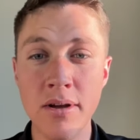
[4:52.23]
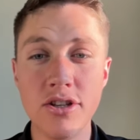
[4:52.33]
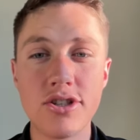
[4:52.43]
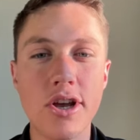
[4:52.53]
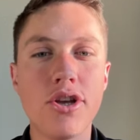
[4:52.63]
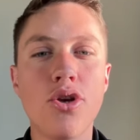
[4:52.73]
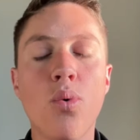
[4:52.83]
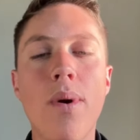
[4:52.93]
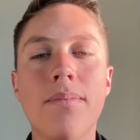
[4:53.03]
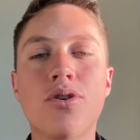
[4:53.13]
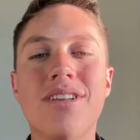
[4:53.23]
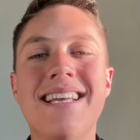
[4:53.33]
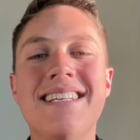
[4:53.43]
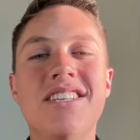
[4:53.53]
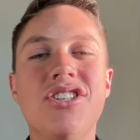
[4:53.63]
So your website
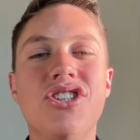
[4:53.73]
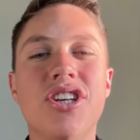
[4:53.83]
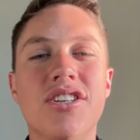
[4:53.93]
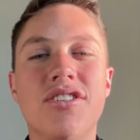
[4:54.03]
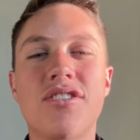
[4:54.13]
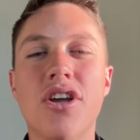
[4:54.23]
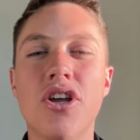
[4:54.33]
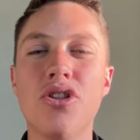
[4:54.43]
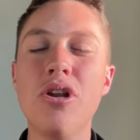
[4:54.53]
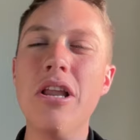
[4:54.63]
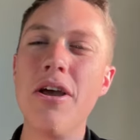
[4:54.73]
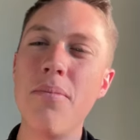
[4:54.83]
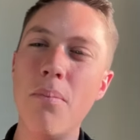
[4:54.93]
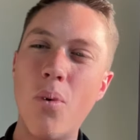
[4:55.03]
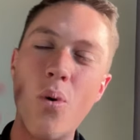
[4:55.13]
isn't just to
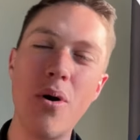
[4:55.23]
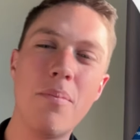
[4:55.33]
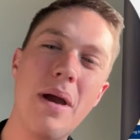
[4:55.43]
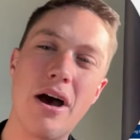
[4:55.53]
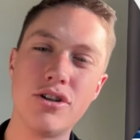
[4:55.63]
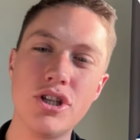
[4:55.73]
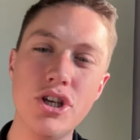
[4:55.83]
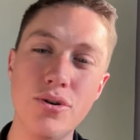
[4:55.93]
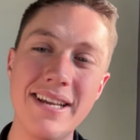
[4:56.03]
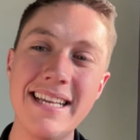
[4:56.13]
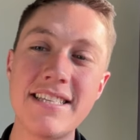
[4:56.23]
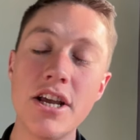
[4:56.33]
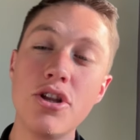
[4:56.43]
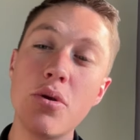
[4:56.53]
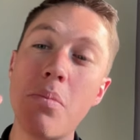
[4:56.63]
learn more about you. It's
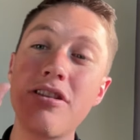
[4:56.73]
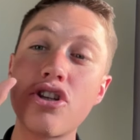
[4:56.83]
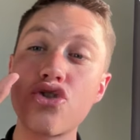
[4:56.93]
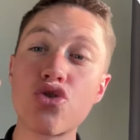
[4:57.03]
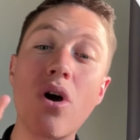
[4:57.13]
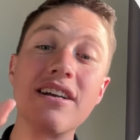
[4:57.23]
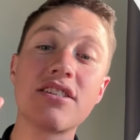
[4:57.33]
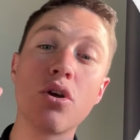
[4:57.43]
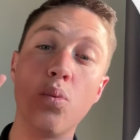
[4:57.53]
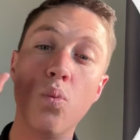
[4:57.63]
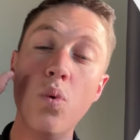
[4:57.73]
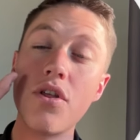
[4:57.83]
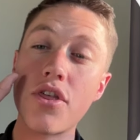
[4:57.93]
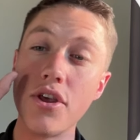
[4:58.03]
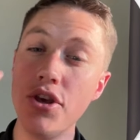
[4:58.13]
to build trust
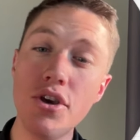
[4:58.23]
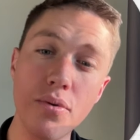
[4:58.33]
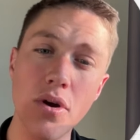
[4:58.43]
with you.